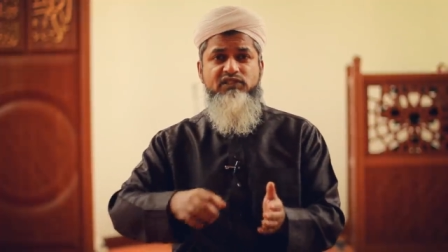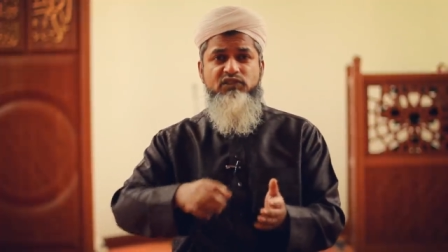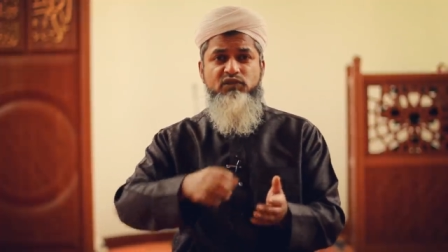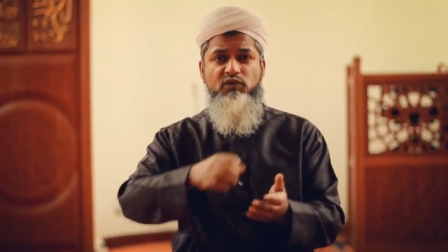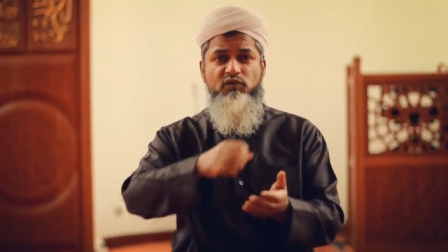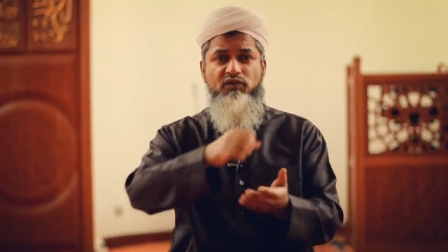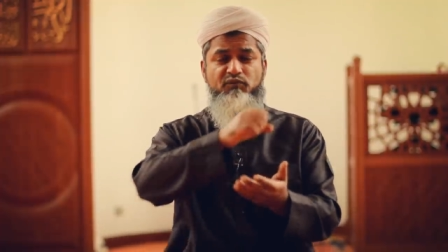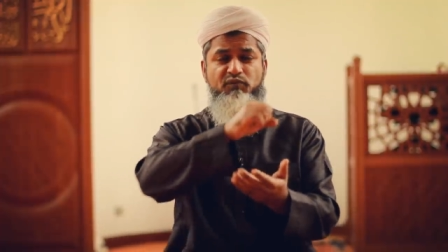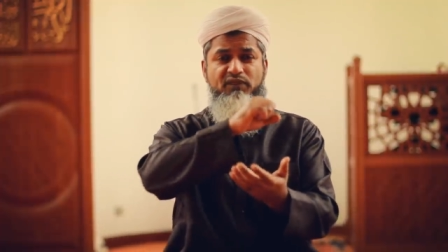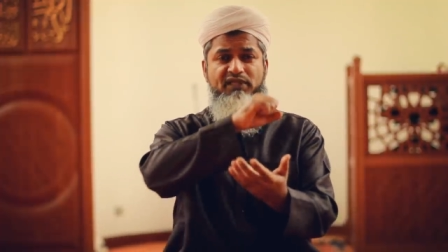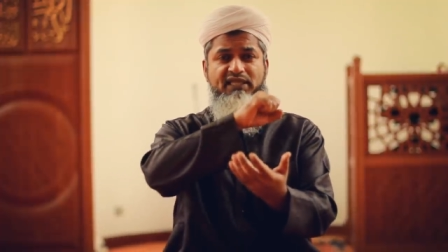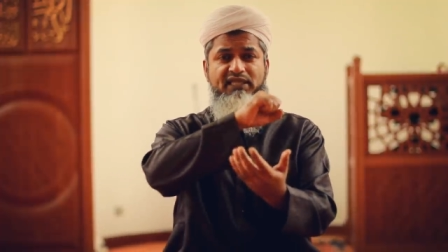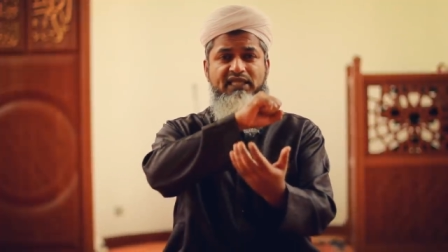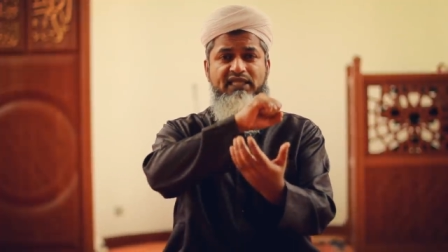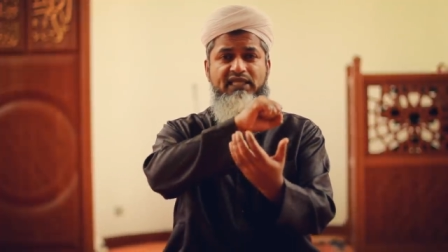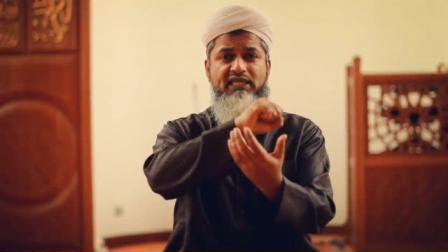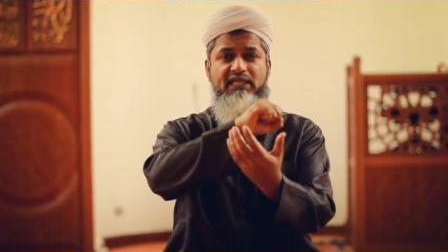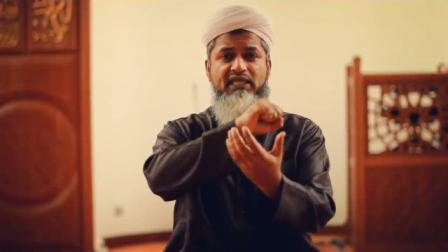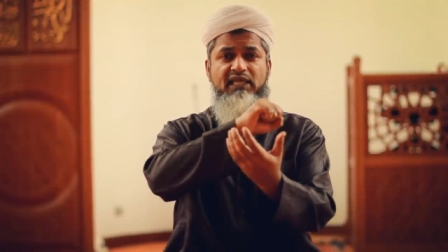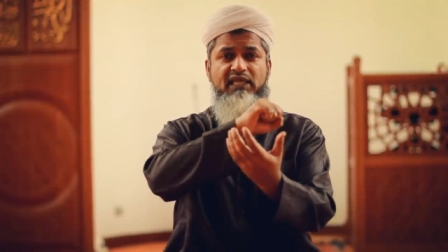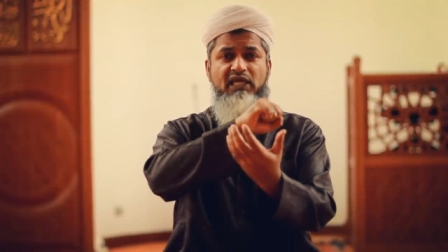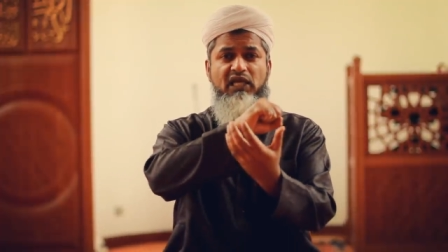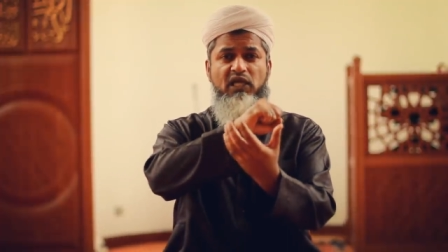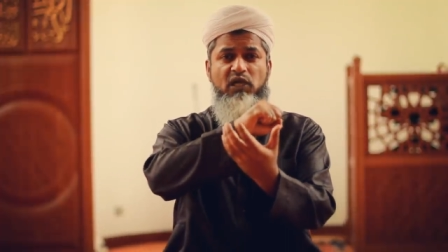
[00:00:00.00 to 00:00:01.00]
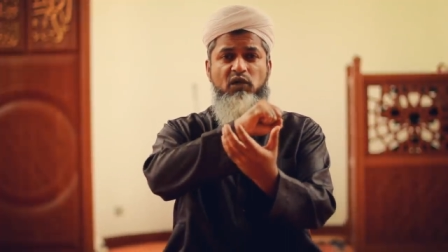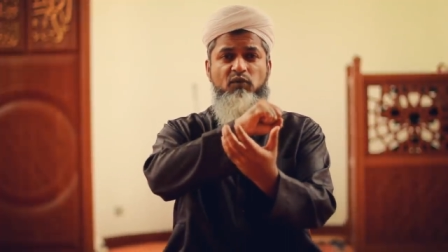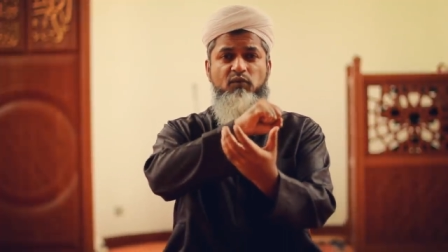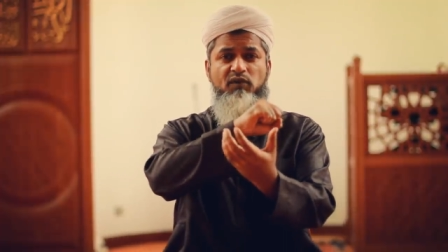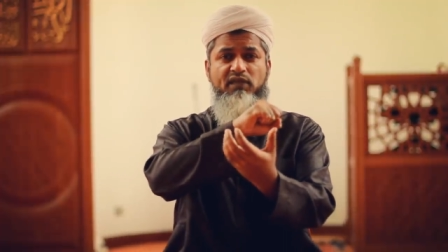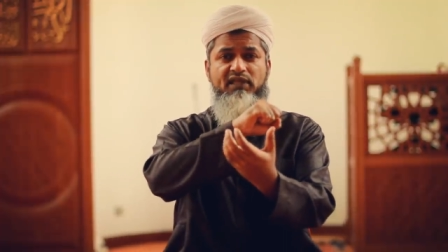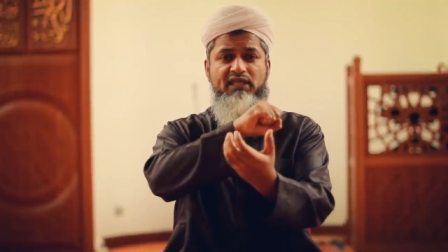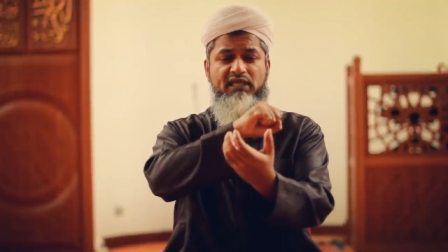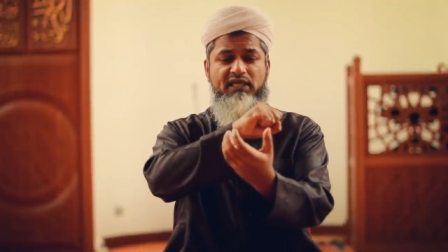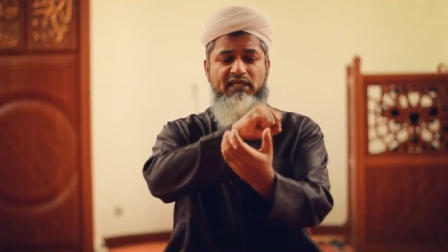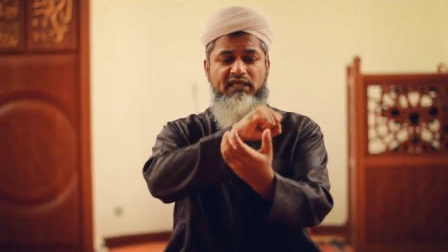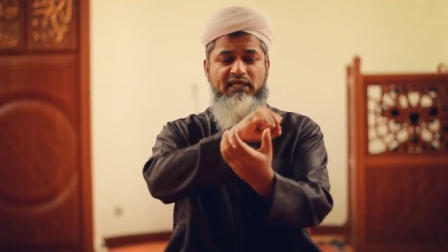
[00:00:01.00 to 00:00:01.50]
So with the,
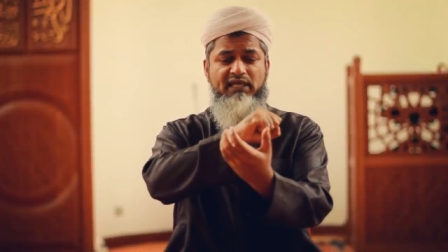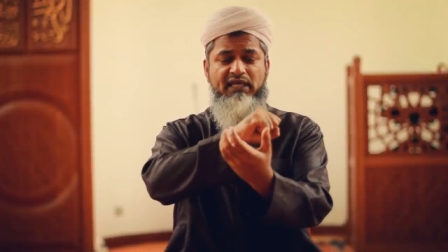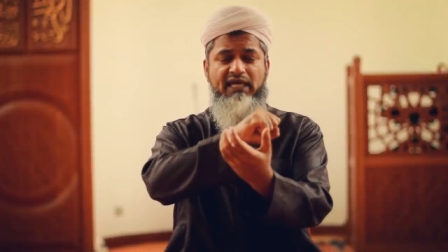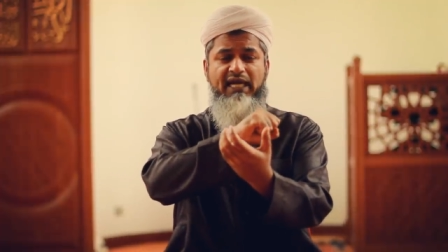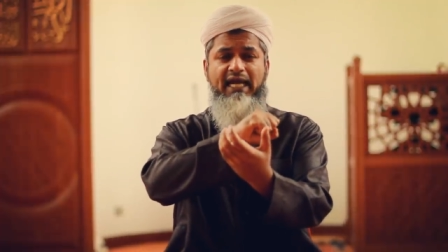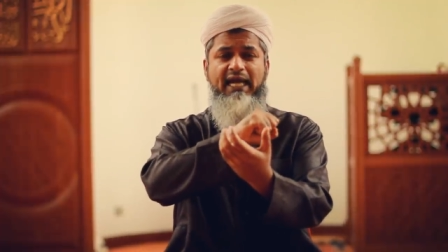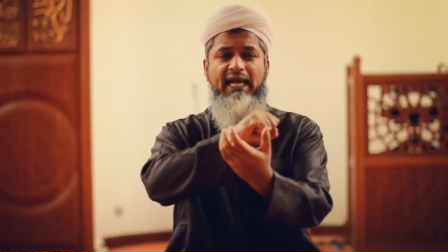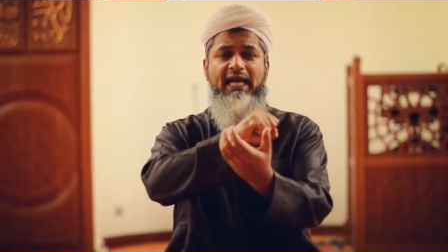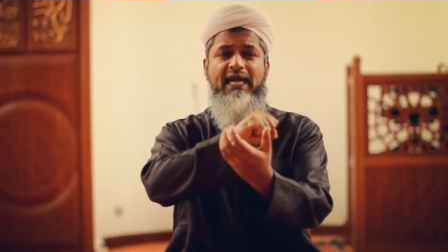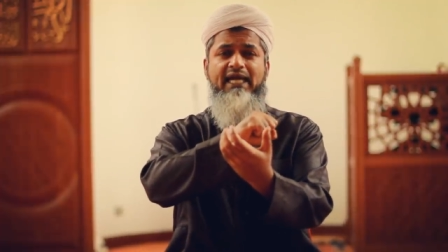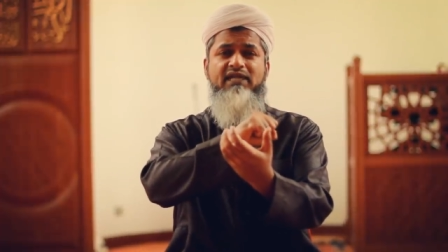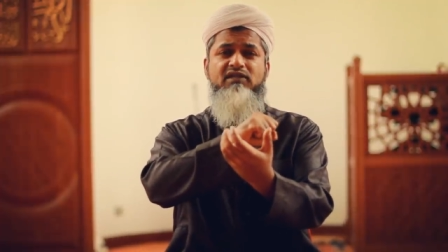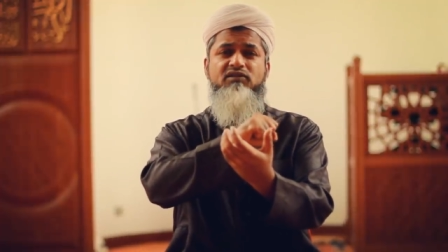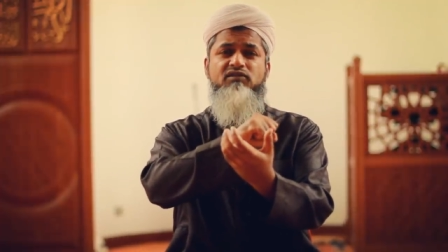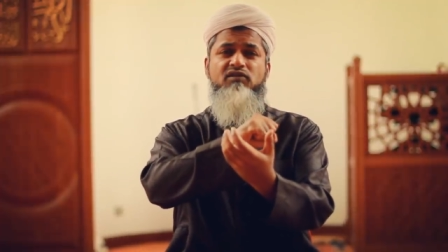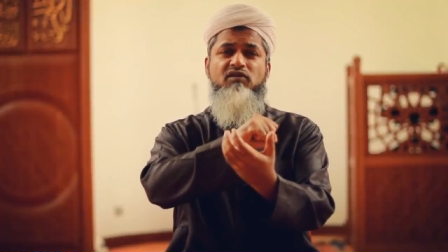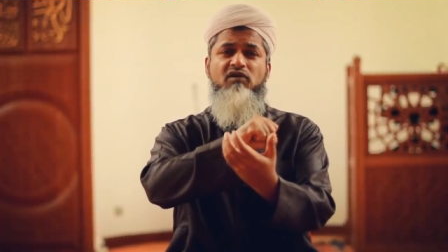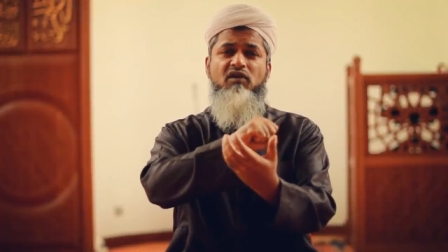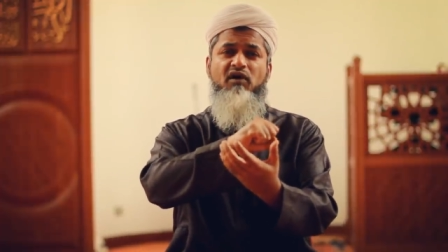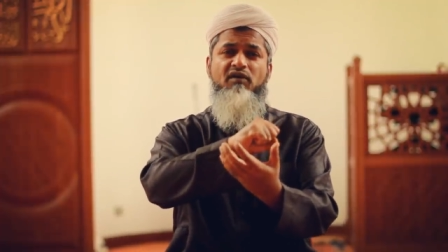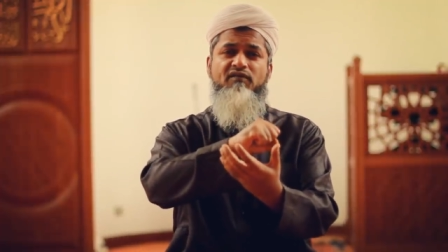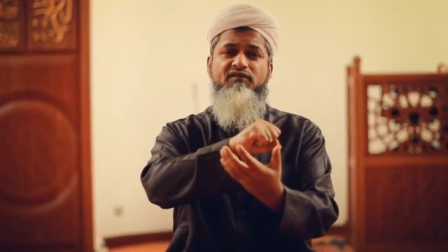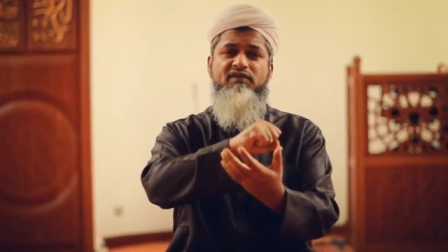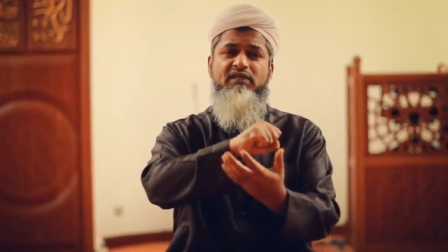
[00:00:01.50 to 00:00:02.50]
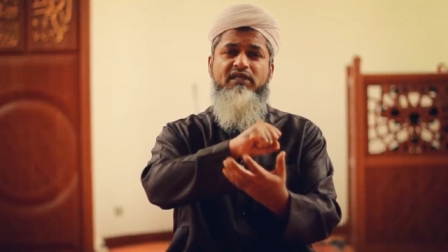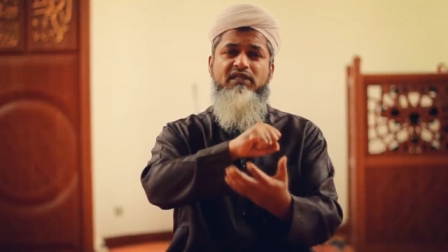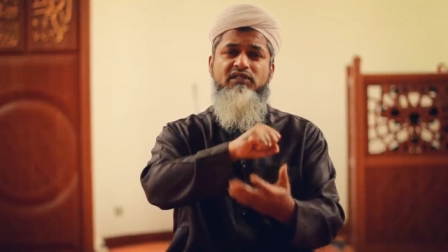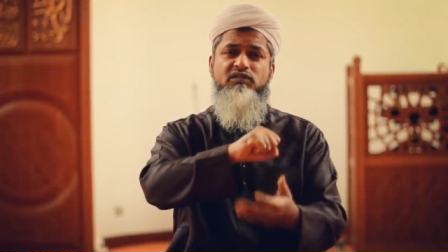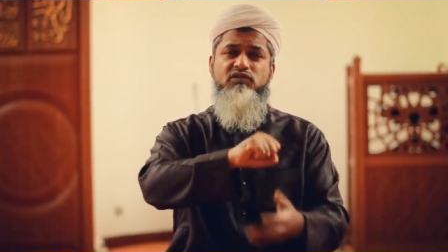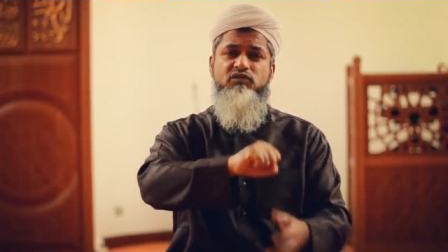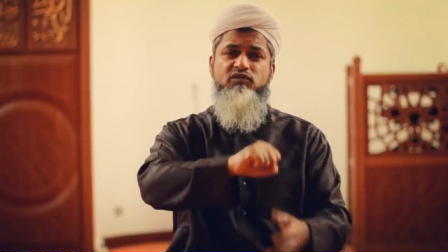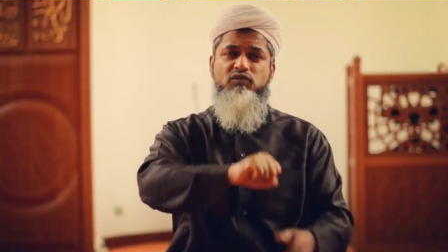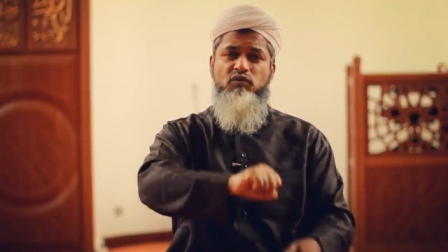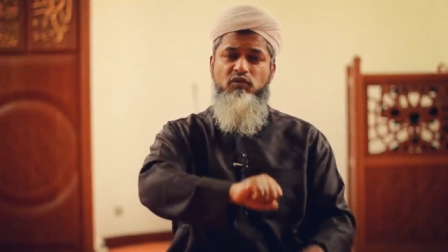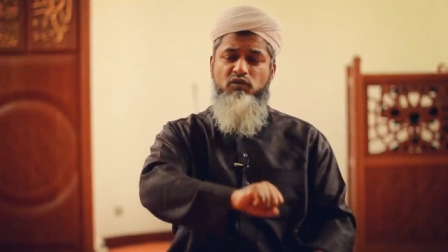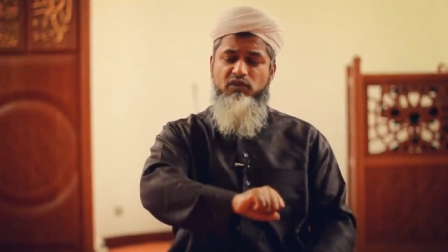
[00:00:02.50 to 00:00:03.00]
with the handle of
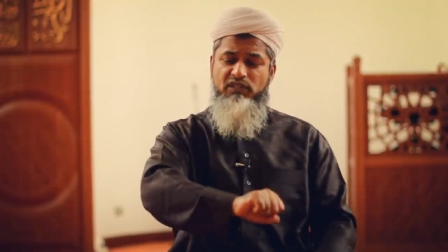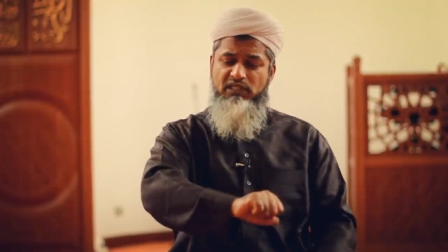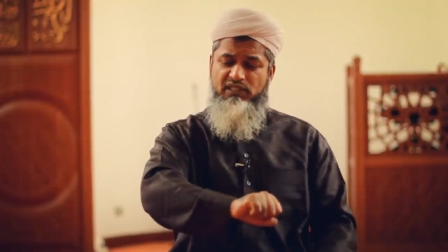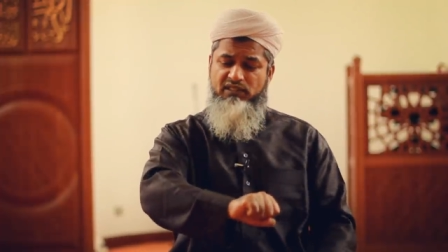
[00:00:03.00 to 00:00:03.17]
his sword,